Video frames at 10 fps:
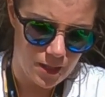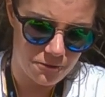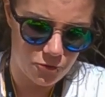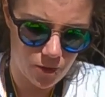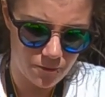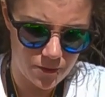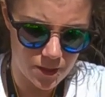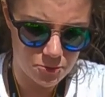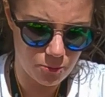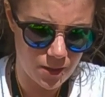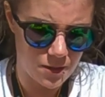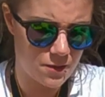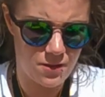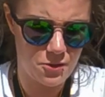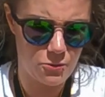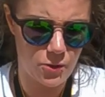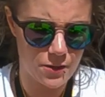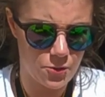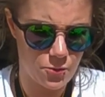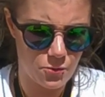If you have this one, you
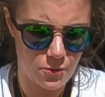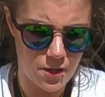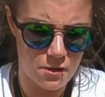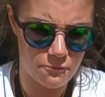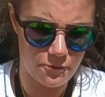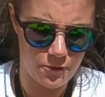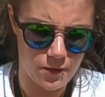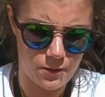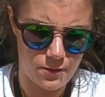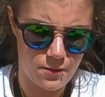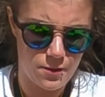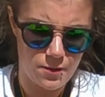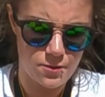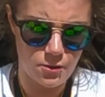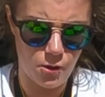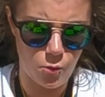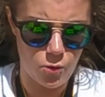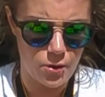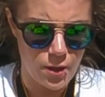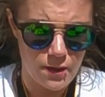can do everything. So,
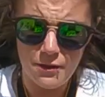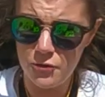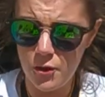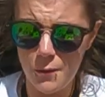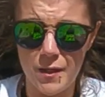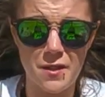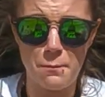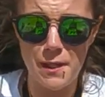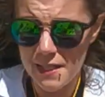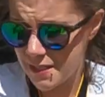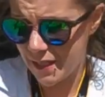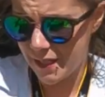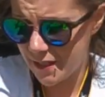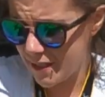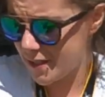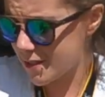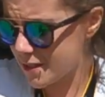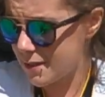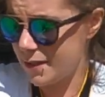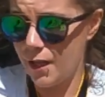if you are in the place like
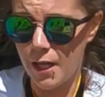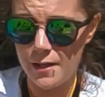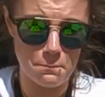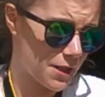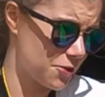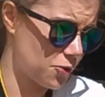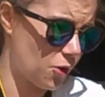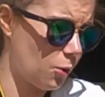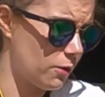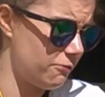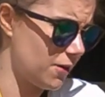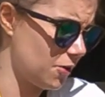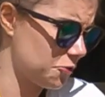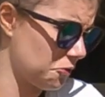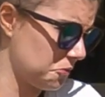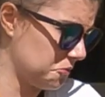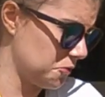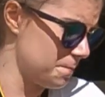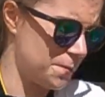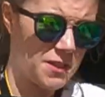this, like bundle with a lot of
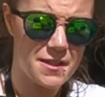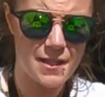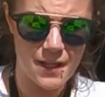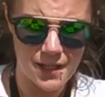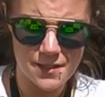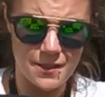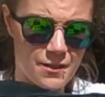dust